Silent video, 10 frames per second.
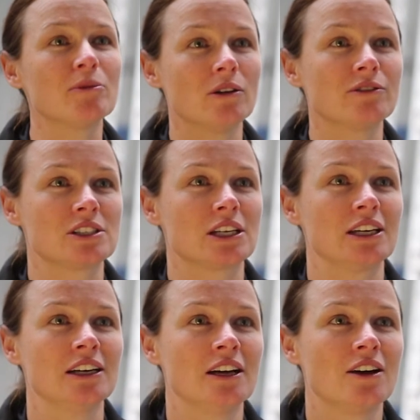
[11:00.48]
We're
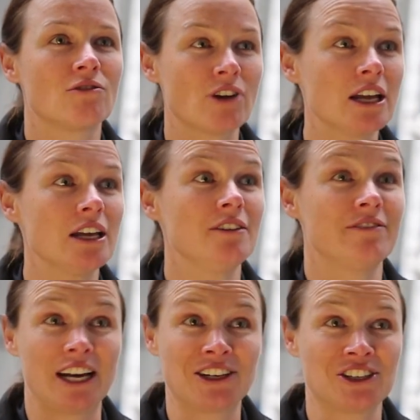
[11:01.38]
obviously ready
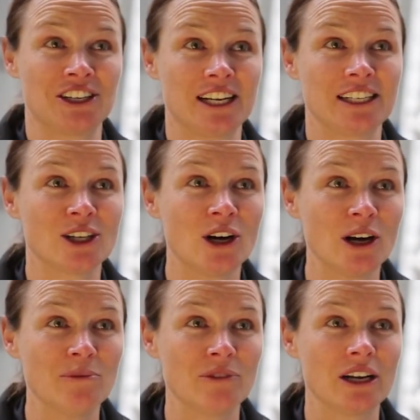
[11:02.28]
for action at any
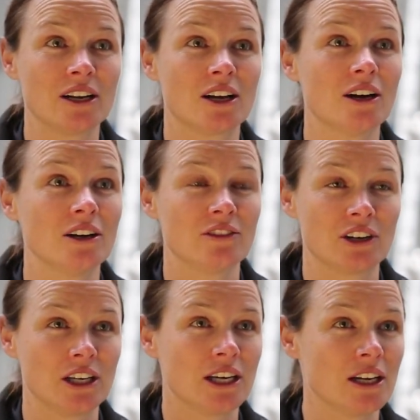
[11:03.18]
time, ready to go. You've
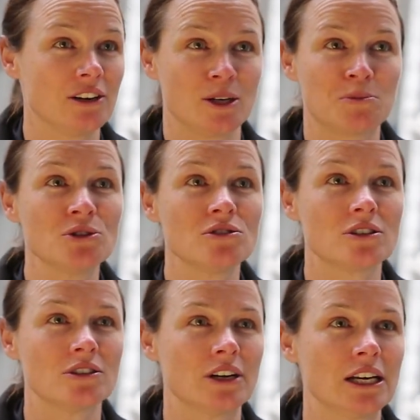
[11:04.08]
got your gear and your boots
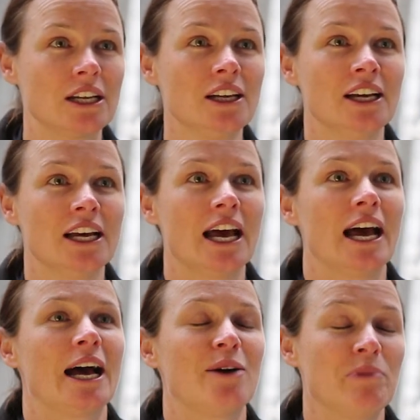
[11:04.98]
all ready.
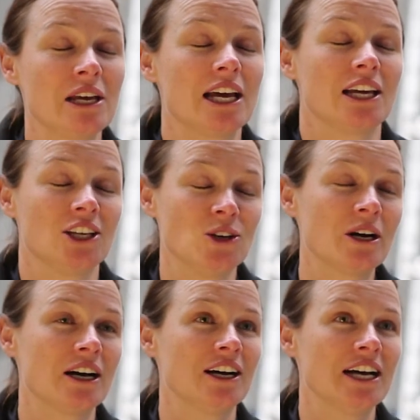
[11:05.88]
But yeah, you
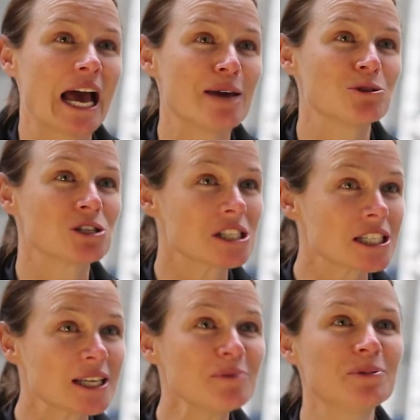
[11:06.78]
are able to
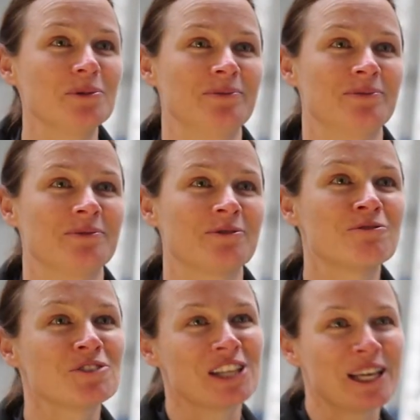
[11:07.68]
sleep,
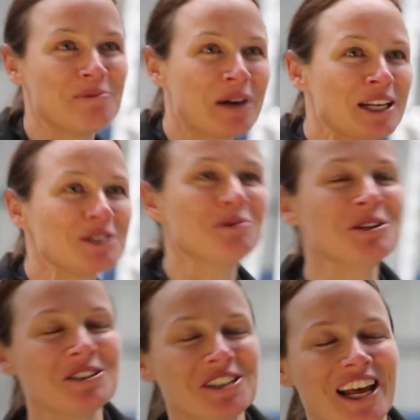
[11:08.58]
fatigue
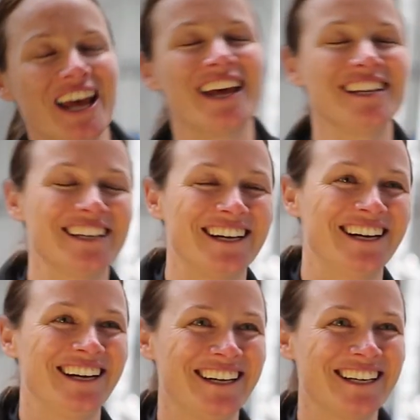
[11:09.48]
management, and
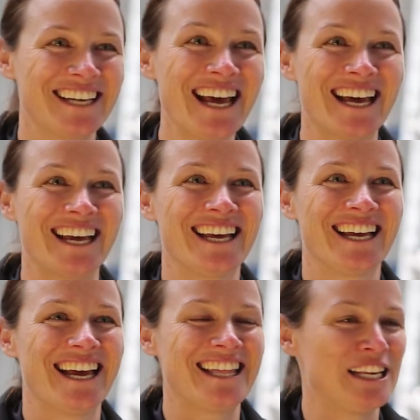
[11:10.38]

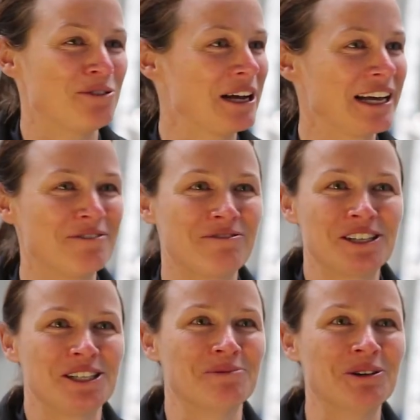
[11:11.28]
and then you wake up
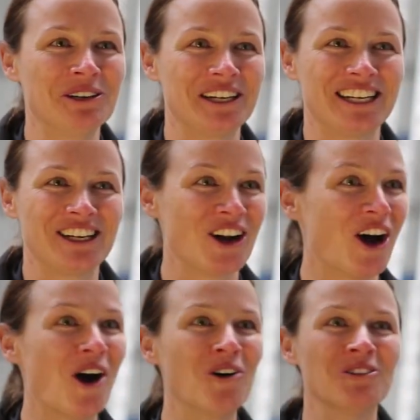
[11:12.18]
fresh in the morning and you've got a
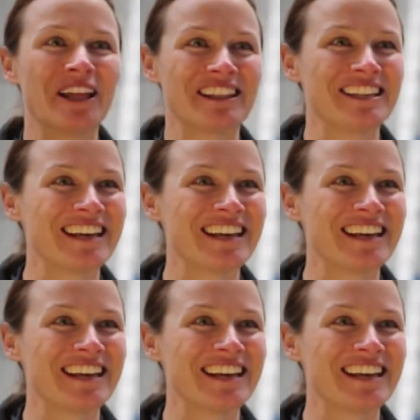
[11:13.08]
whole nother